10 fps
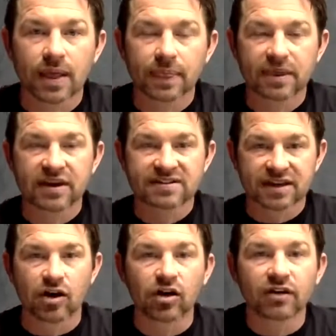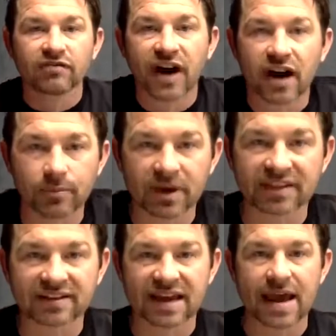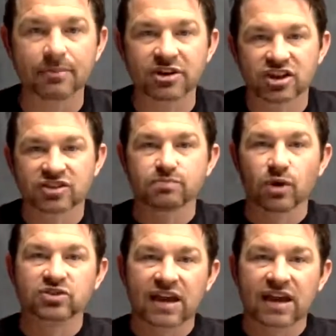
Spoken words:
that is in our environment that damage us most